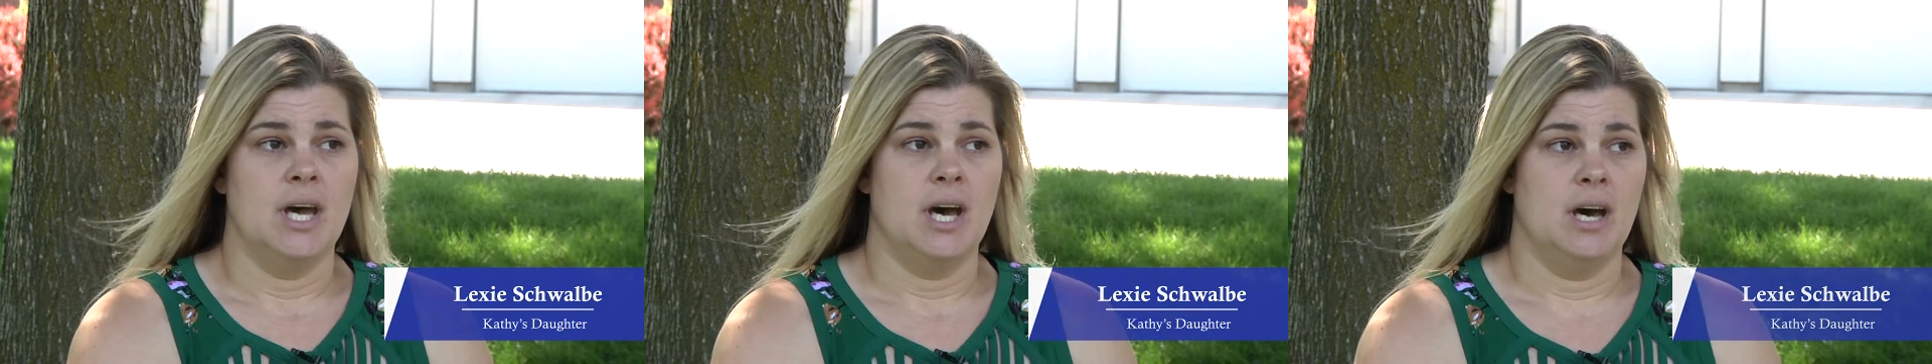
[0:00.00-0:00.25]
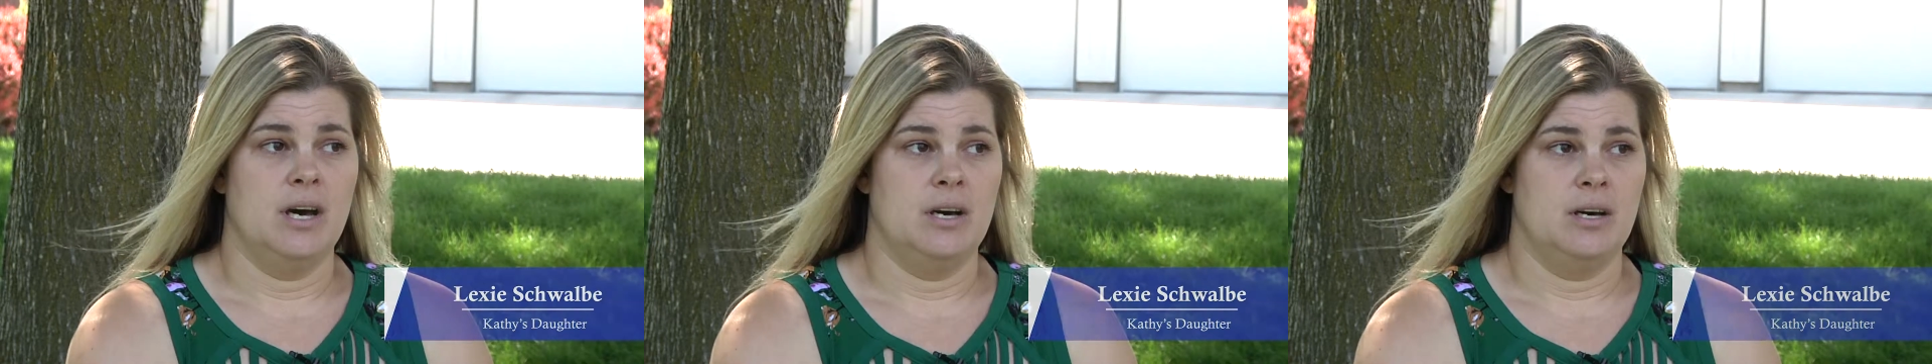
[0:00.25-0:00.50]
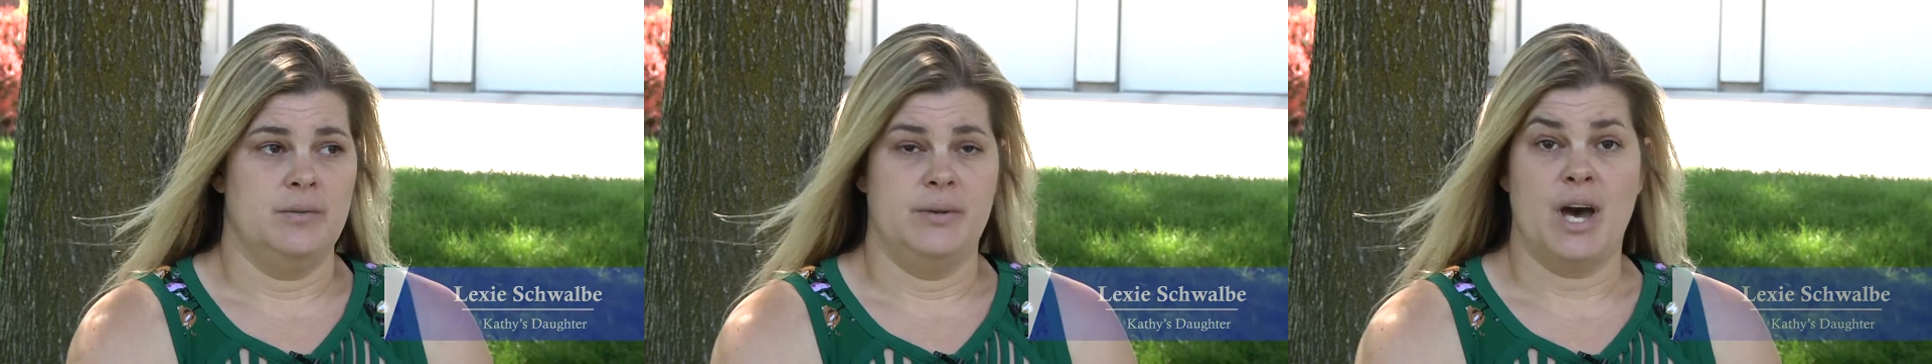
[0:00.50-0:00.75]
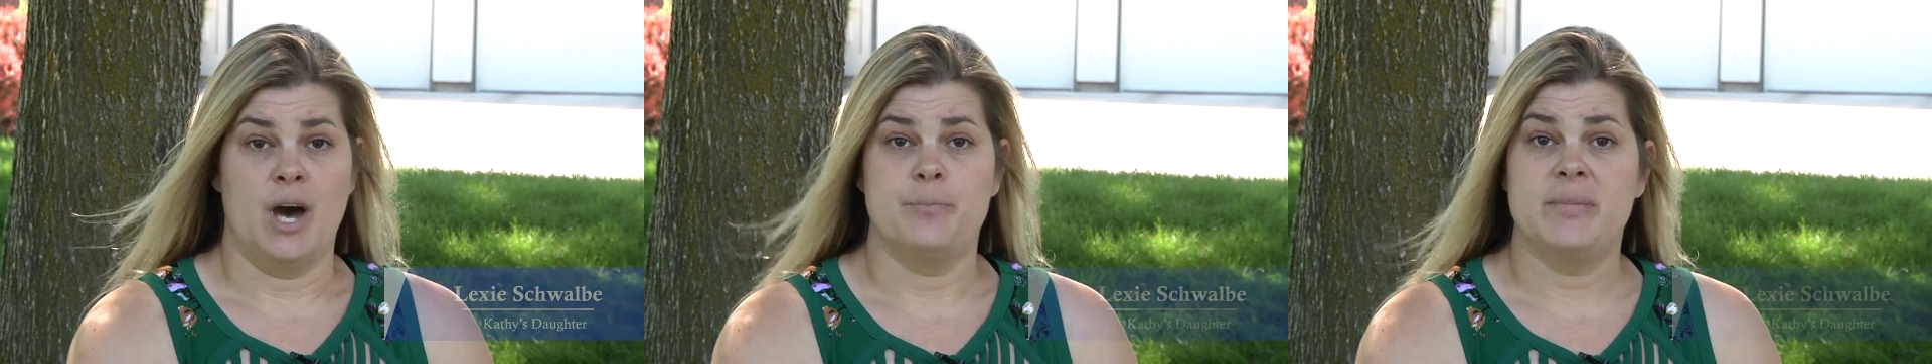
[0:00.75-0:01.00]

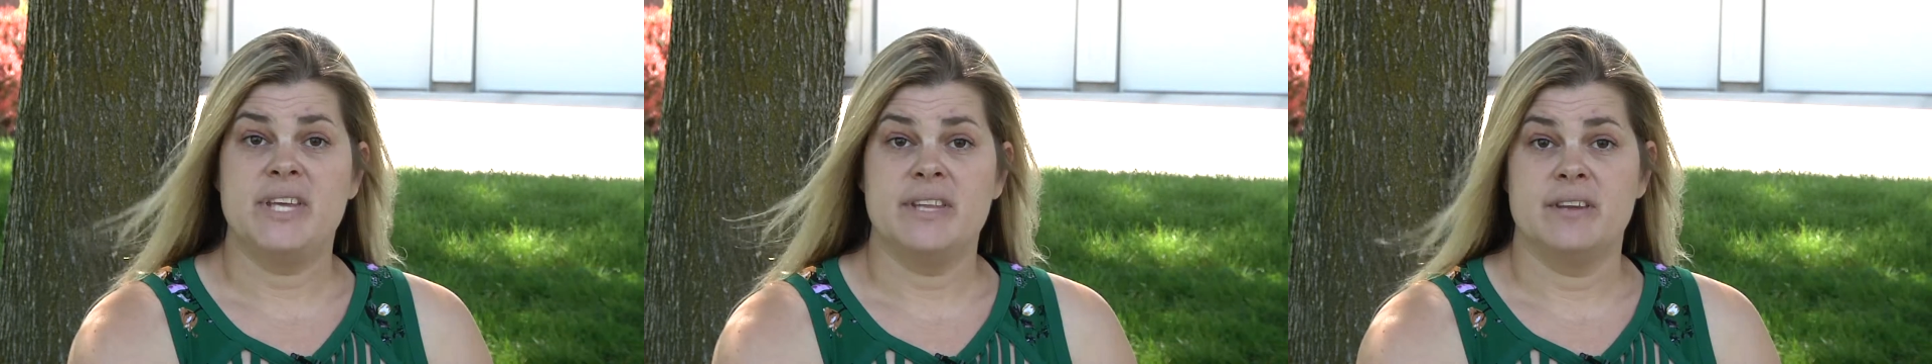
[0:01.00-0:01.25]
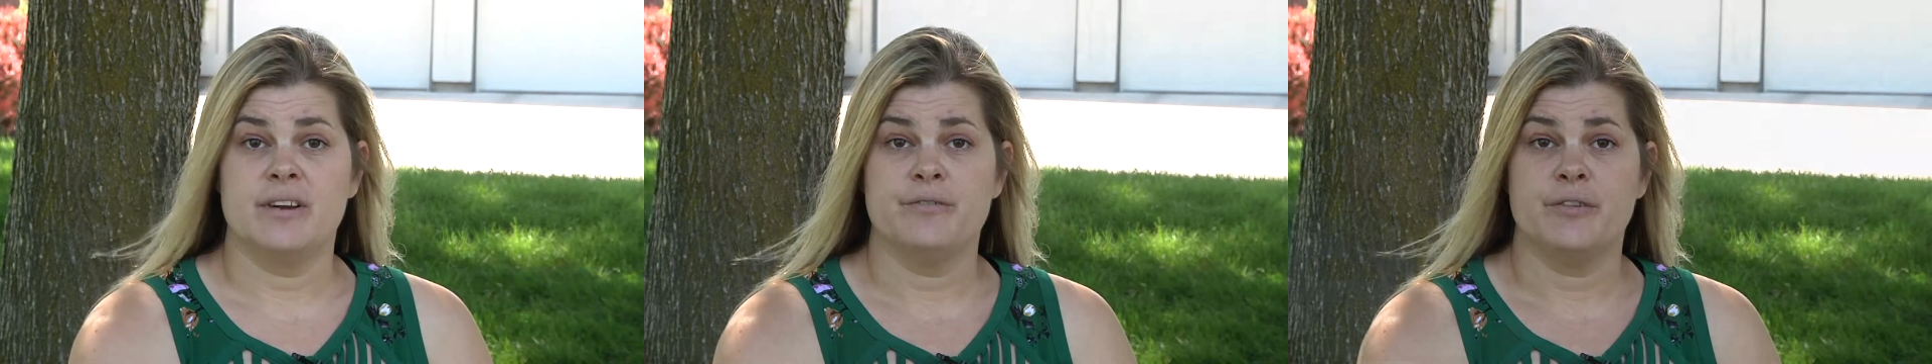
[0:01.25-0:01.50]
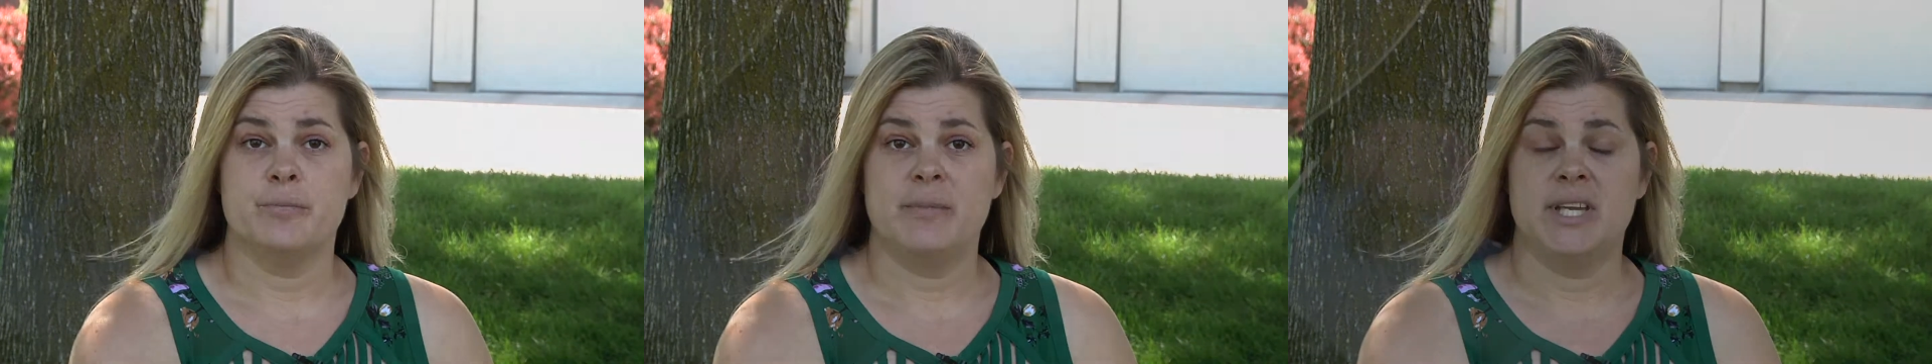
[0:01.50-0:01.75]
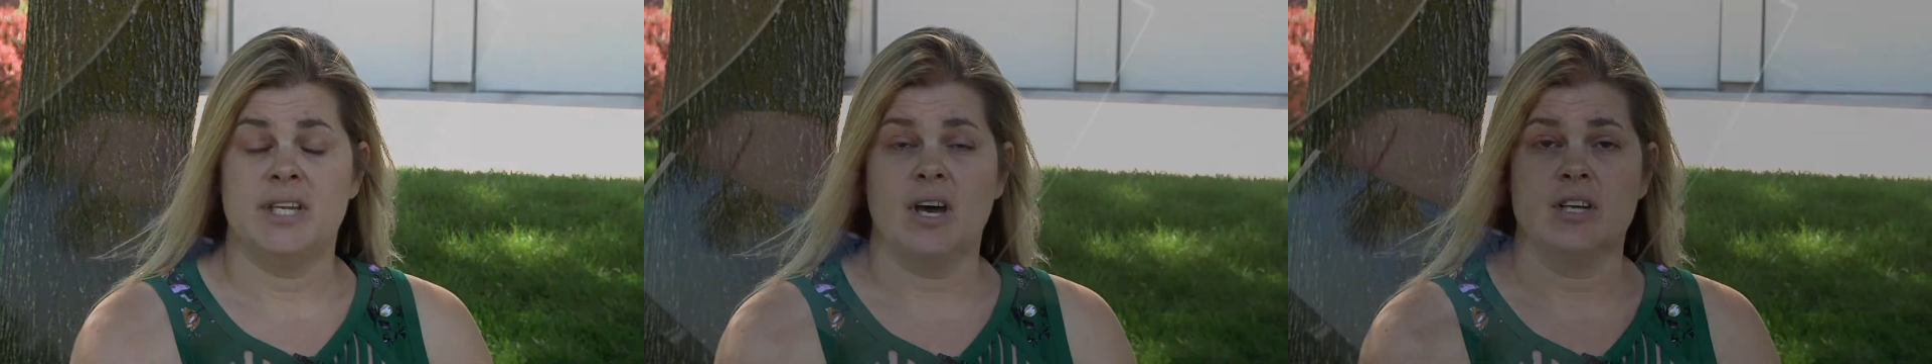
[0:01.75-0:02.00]
not being there for
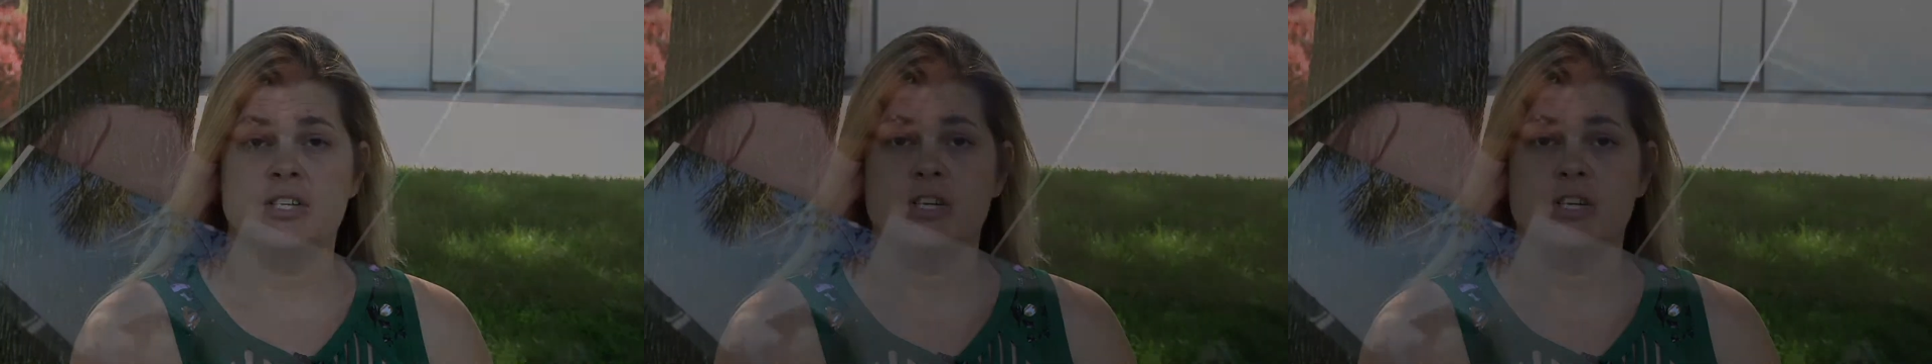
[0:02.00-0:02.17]
me, not